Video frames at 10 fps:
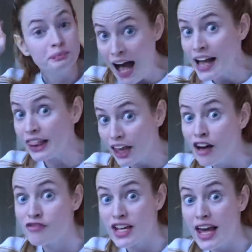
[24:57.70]
I
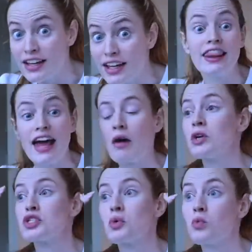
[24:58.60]
loved it. That
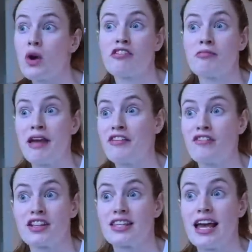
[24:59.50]
was one of my
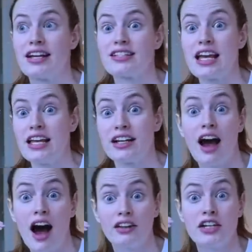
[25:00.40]
favorite things in
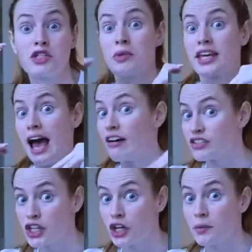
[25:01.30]
college. When the
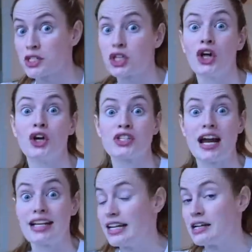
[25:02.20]
cafeteria was closed,
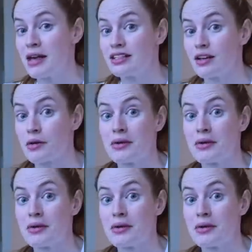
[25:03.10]
I needed to make something